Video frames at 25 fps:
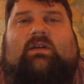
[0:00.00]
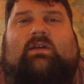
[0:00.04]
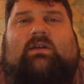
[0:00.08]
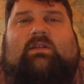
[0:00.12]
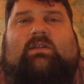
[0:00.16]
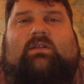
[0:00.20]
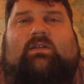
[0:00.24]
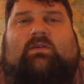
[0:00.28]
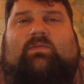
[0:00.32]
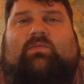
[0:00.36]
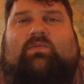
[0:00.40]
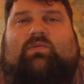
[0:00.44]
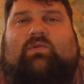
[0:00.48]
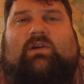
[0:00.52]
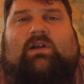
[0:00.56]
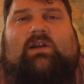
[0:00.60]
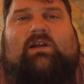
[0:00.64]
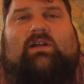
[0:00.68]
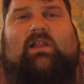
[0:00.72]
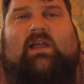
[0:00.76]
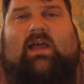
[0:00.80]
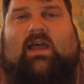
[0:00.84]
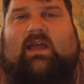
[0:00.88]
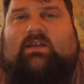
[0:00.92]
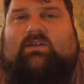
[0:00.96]
the
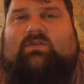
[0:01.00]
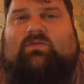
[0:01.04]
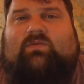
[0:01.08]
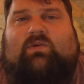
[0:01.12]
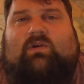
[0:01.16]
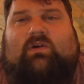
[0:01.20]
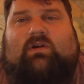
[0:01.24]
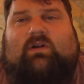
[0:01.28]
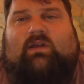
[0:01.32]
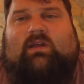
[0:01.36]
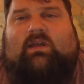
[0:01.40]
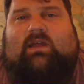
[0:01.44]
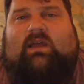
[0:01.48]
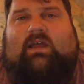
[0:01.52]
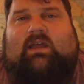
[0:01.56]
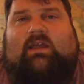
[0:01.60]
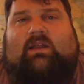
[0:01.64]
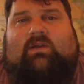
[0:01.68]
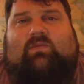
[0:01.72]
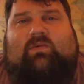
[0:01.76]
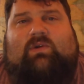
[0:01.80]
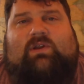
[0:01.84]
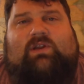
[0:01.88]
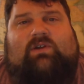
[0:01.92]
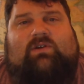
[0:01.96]
pre-class work.
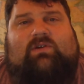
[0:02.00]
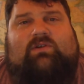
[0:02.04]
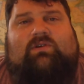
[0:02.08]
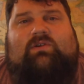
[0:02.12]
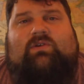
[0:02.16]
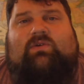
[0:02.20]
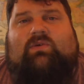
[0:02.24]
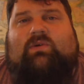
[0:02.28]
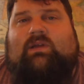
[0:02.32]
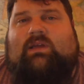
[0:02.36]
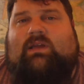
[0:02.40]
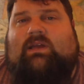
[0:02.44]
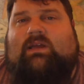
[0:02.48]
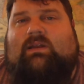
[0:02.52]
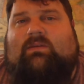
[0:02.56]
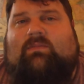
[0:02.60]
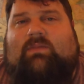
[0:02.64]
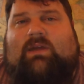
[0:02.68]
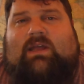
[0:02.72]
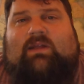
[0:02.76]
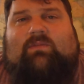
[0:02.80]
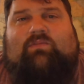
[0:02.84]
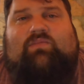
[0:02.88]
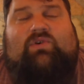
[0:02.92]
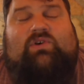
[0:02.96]
And when you're doing it,
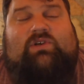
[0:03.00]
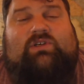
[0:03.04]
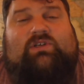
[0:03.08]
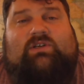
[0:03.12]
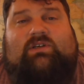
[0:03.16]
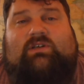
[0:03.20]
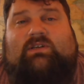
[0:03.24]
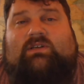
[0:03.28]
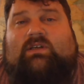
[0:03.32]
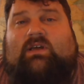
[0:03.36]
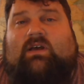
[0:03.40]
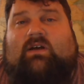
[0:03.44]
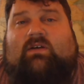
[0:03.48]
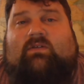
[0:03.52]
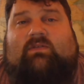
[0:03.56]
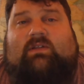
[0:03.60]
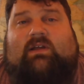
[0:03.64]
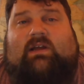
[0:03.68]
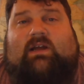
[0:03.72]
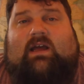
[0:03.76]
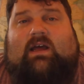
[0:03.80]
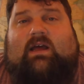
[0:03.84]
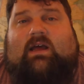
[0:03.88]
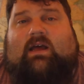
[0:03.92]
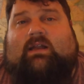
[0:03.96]
man, push yourself.
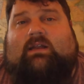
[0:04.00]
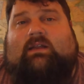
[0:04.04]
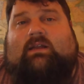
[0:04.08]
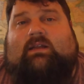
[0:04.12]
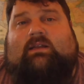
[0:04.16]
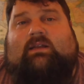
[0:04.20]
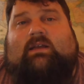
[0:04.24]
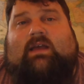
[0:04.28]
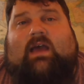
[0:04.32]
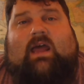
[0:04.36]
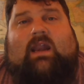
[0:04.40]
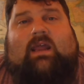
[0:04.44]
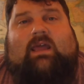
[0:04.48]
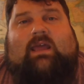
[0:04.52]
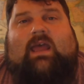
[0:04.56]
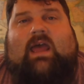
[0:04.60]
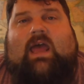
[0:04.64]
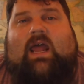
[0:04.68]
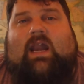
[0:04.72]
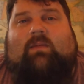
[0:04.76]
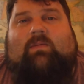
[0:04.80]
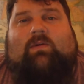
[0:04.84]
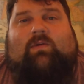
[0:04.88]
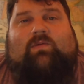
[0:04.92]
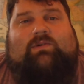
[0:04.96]
Like I did Khan
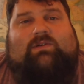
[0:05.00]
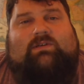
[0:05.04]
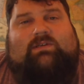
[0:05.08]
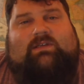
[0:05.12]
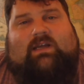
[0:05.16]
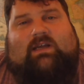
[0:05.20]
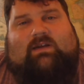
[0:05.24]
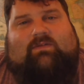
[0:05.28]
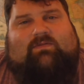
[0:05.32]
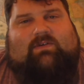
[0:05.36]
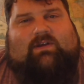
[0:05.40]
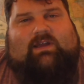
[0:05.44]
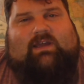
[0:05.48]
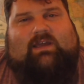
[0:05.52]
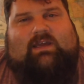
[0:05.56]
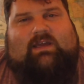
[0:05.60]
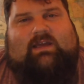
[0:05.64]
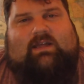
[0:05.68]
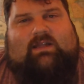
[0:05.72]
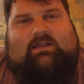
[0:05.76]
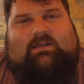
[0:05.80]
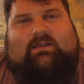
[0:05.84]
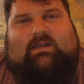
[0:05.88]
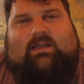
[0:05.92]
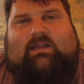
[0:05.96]
Academy, which is like for
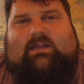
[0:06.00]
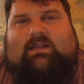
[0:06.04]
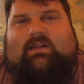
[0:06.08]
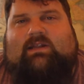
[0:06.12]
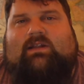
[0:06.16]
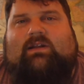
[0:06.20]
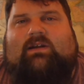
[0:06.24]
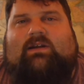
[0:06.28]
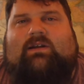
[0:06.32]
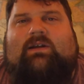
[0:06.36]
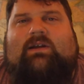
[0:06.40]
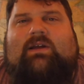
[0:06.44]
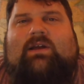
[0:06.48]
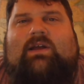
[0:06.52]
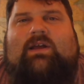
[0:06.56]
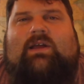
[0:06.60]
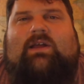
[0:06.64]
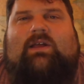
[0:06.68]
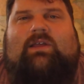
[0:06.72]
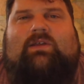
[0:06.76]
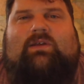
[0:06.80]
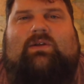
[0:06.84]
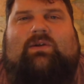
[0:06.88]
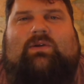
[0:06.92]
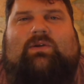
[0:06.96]
kids. I did their
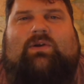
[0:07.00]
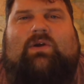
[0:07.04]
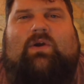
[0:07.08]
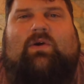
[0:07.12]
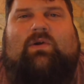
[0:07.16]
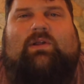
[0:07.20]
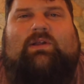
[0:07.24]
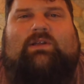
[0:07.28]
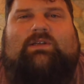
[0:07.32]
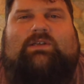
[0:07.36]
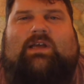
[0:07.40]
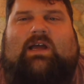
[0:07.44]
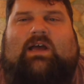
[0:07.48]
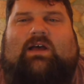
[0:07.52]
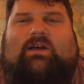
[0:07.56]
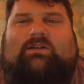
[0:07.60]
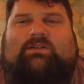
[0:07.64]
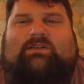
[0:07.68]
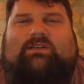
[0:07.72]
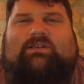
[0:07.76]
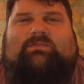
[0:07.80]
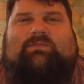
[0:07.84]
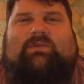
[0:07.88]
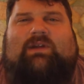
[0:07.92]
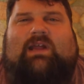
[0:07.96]
little coding
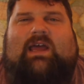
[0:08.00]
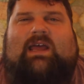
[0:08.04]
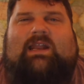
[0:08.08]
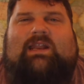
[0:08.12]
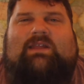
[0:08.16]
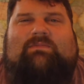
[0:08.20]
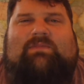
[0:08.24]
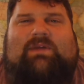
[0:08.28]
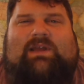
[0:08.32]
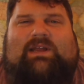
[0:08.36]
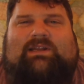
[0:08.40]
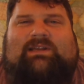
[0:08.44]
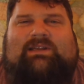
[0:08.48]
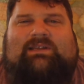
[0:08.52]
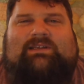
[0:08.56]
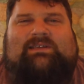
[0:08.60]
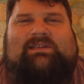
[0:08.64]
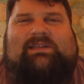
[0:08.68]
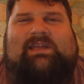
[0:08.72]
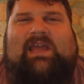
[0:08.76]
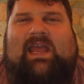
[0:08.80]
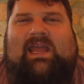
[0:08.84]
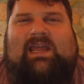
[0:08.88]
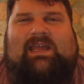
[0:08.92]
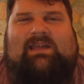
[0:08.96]
challenges, but I had to make these
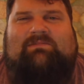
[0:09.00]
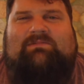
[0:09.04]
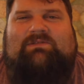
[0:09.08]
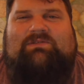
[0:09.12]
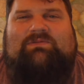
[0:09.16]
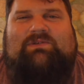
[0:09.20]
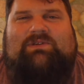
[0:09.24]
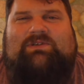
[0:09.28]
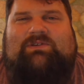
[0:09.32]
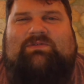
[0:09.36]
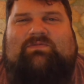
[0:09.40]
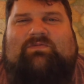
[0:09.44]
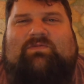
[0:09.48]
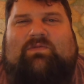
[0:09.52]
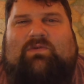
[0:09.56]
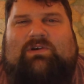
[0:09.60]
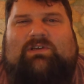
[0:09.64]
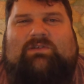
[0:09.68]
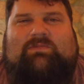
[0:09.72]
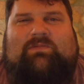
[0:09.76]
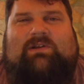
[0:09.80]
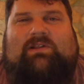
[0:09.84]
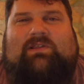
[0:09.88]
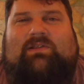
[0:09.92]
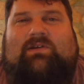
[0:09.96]
games, which
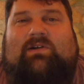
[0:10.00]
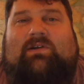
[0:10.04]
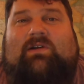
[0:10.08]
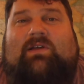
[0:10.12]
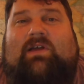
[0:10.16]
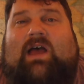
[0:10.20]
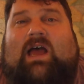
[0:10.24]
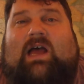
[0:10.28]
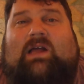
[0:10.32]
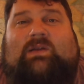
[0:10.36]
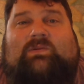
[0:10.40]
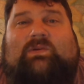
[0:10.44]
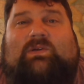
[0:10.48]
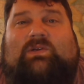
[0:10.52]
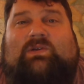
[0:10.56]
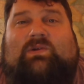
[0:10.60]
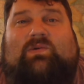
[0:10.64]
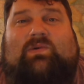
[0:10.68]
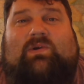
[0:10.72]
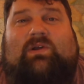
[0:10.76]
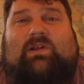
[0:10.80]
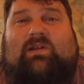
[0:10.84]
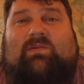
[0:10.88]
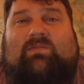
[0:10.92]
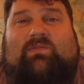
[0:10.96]
forced me to learn
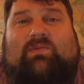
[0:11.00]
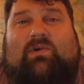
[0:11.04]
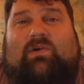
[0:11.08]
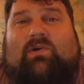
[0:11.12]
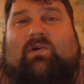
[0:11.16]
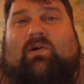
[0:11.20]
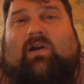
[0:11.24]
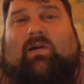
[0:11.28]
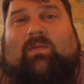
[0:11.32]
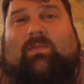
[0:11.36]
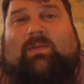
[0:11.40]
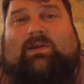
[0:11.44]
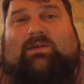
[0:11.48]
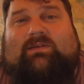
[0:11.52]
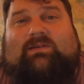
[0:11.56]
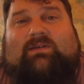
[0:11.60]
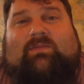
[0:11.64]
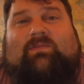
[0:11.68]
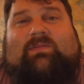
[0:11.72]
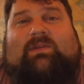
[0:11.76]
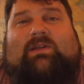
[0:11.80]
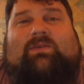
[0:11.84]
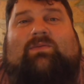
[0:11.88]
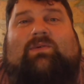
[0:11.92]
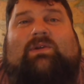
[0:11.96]
object-oriented programming,
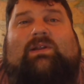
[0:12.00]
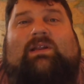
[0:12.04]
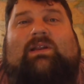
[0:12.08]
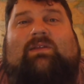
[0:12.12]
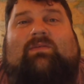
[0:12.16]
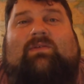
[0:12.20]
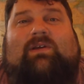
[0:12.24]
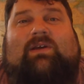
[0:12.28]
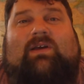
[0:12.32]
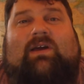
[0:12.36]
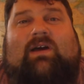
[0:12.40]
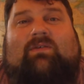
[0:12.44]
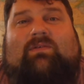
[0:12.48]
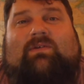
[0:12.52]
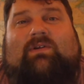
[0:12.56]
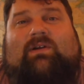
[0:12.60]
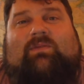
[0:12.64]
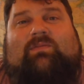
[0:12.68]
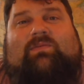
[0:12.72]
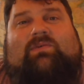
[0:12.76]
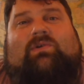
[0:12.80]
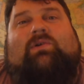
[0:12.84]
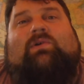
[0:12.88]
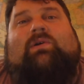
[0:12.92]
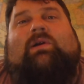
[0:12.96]
something we didn't even cover in a
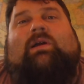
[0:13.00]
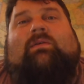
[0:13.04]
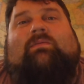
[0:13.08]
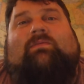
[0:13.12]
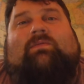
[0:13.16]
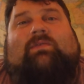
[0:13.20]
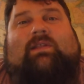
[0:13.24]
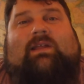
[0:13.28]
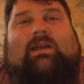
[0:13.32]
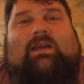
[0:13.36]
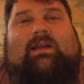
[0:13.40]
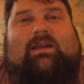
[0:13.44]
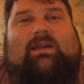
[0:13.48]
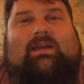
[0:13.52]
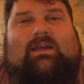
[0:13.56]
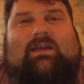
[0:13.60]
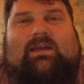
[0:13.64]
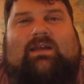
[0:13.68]
program for like